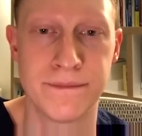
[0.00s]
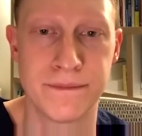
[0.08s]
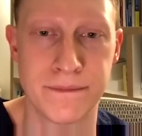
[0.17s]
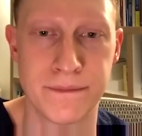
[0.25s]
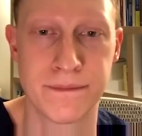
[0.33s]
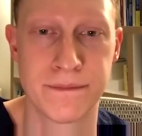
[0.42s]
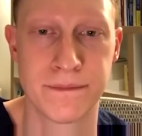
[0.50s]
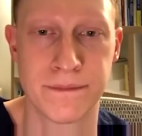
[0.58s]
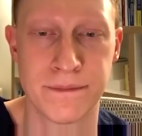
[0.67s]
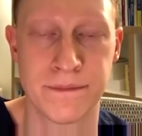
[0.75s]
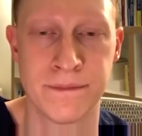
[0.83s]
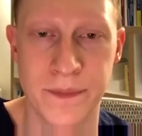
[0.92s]

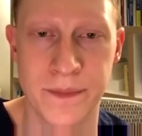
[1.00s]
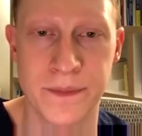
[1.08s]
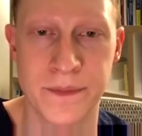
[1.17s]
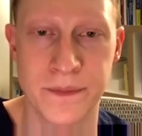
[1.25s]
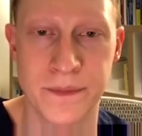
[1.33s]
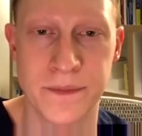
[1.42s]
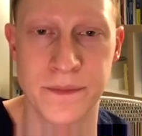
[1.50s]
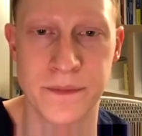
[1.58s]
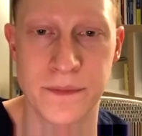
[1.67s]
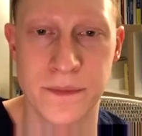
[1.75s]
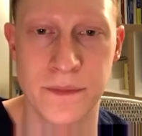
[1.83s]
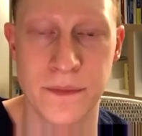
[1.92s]

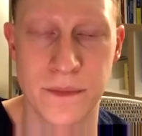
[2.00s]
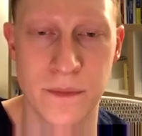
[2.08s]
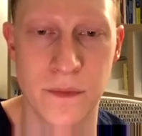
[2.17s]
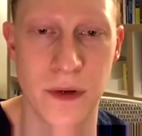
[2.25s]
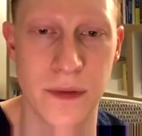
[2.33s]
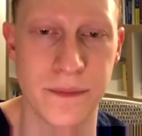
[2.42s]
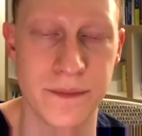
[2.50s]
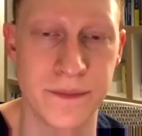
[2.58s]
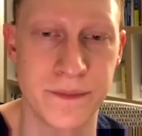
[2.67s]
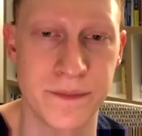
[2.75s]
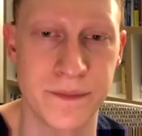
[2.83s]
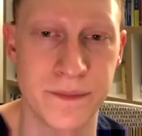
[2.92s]

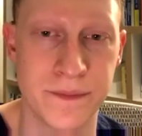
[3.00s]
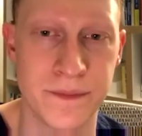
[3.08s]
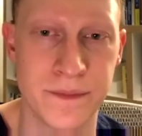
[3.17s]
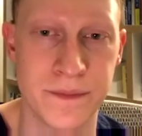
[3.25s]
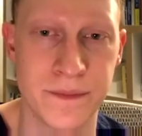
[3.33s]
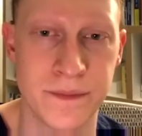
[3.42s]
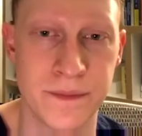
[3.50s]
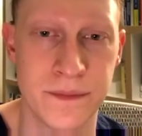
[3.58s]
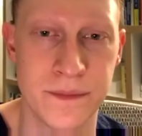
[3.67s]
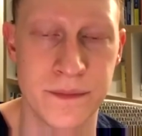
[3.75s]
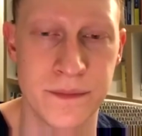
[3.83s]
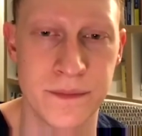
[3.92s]

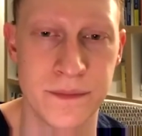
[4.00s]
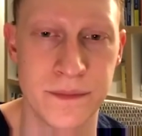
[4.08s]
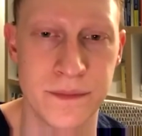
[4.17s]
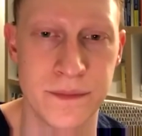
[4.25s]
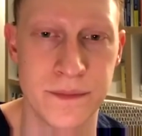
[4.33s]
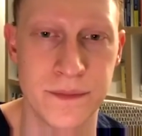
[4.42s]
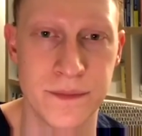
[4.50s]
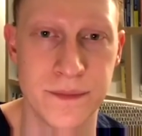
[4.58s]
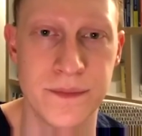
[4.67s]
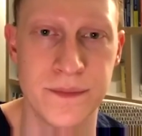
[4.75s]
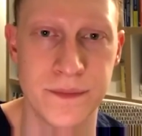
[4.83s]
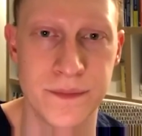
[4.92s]

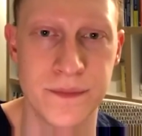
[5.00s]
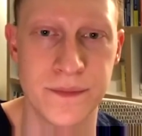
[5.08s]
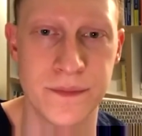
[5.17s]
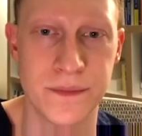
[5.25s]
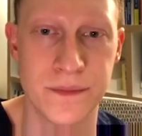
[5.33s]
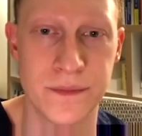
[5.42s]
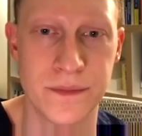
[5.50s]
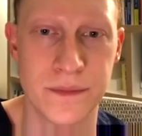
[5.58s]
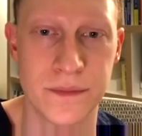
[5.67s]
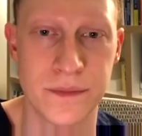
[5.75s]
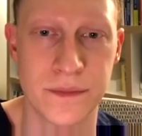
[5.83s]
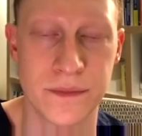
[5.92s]

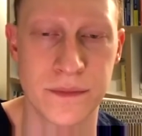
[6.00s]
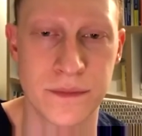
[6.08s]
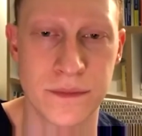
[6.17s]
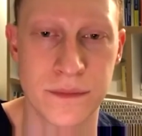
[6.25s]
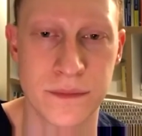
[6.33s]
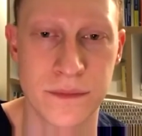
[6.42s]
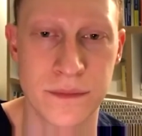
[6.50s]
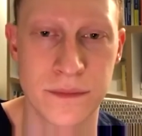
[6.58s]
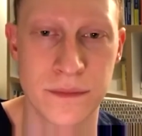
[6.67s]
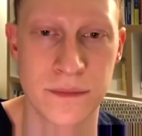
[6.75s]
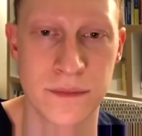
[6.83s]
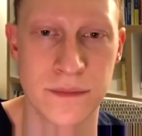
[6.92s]

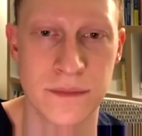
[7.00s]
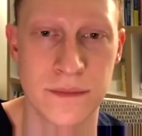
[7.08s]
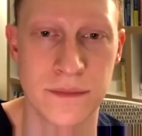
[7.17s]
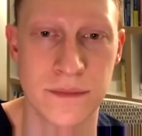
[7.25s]
[no speech]